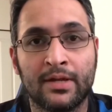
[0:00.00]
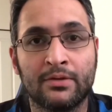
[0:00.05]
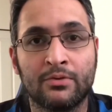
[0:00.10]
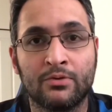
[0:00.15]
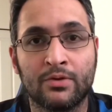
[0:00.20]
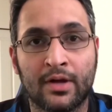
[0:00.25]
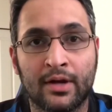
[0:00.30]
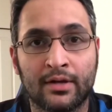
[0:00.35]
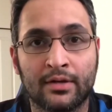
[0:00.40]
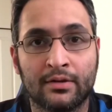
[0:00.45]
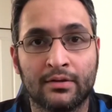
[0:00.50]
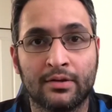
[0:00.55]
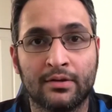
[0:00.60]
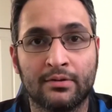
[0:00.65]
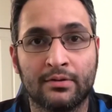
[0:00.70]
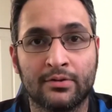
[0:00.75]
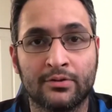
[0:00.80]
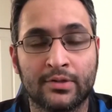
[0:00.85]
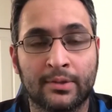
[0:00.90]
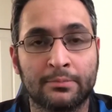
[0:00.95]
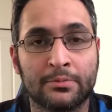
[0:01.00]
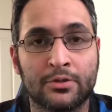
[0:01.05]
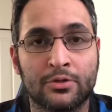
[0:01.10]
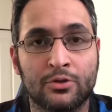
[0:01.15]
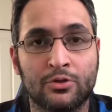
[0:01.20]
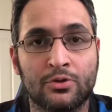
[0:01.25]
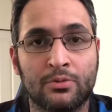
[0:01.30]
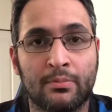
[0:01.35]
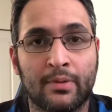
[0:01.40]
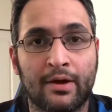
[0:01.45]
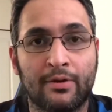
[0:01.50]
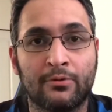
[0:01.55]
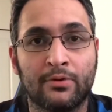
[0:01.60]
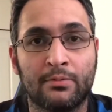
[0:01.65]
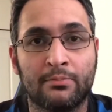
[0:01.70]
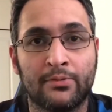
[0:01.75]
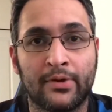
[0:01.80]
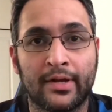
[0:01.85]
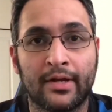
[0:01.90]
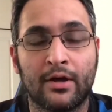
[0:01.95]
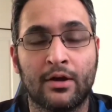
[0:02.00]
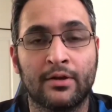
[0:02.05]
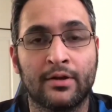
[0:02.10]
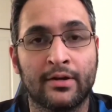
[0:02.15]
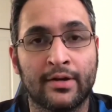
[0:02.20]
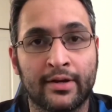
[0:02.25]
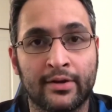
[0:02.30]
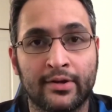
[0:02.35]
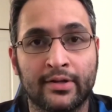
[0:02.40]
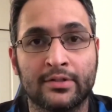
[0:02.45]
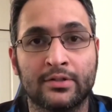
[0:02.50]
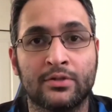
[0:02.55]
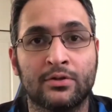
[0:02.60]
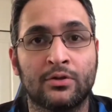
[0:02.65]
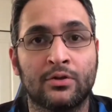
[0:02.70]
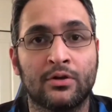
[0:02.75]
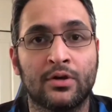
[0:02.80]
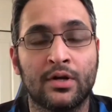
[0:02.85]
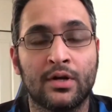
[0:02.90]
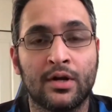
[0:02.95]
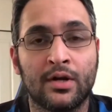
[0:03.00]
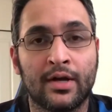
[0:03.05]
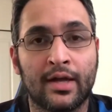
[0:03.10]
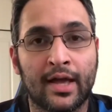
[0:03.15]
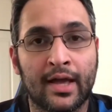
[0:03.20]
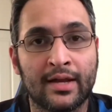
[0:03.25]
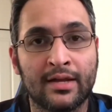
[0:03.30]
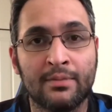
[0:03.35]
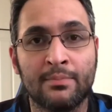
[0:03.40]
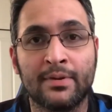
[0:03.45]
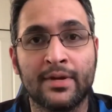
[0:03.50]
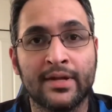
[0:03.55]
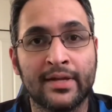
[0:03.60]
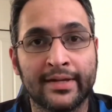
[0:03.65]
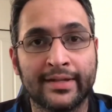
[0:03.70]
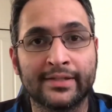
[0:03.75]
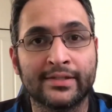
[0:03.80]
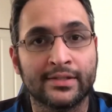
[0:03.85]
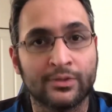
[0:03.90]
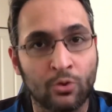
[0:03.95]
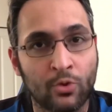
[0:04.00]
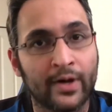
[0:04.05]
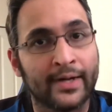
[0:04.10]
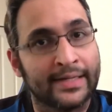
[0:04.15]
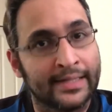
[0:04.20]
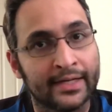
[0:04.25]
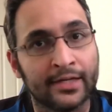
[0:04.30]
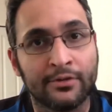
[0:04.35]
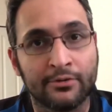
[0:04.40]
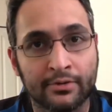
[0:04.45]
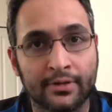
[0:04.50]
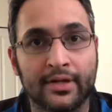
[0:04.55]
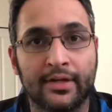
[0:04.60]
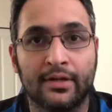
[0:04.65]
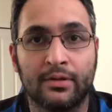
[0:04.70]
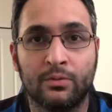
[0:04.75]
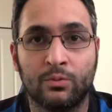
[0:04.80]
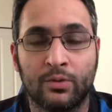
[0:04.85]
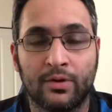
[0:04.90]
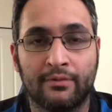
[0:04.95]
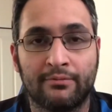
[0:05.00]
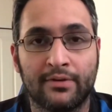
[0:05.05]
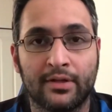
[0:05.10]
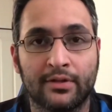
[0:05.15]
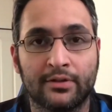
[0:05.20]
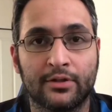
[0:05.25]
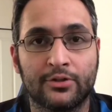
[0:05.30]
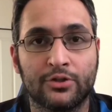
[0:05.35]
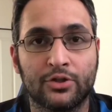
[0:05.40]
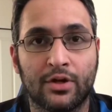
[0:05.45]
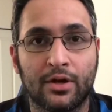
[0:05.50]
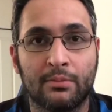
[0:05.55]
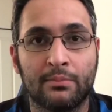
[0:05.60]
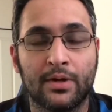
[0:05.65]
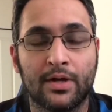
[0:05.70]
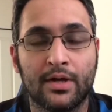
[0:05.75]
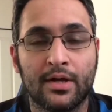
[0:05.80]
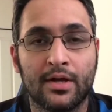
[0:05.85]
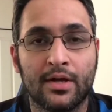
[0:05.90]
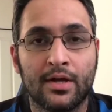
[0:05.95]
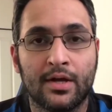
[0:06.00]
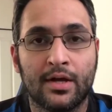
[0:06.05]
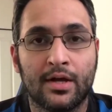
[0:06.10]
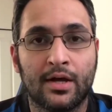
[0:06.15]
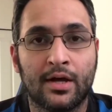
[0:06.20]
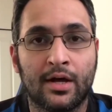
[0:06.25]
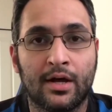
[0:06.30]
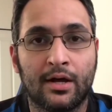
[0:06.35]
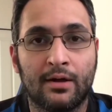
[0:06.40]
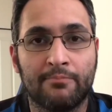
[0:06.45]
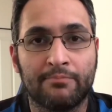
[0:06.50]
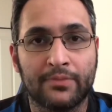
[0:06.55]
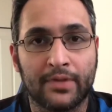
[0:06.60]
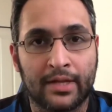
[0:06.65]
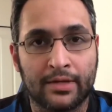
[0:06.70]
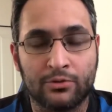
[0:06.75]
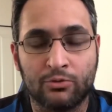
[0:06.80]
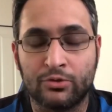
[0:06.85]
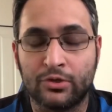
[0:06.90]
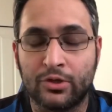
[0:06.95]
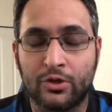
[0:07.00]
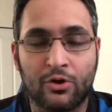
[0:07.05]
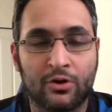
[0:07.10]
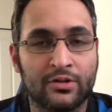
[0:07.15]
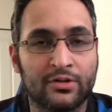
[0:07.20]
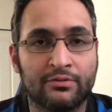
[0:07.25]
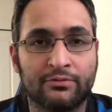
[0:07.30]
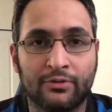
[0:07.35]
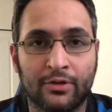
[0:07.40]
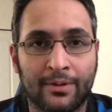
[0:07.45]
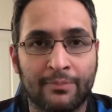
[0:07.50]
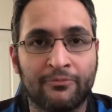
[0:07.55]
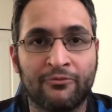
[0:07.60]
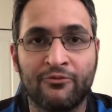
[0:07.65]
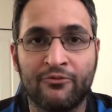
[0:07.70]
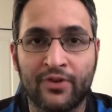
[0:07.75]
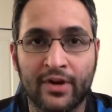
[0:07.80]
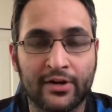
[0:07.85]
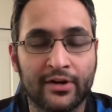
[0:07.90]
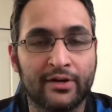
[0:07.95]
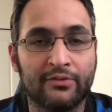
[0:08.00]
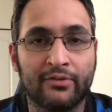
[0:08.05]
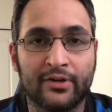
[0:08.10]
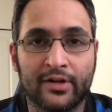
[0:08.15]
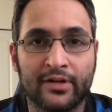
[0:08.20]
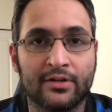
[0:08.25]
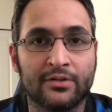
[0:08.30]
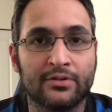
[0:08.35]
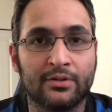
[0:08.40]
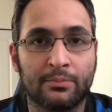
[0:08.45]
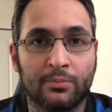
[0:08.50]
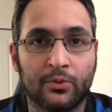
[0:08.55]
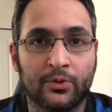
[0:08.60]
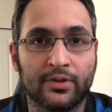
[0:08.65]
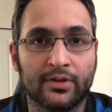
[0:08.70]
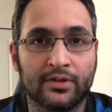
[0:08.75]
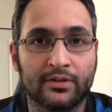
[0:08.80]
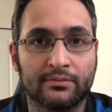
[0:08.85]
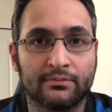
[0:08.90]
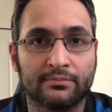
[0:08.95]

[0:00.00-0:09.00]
not substitute him out and bring on an Eriksen or anybody else quite literally would have done the job. Antonio Conte flop. Very, very disappointing.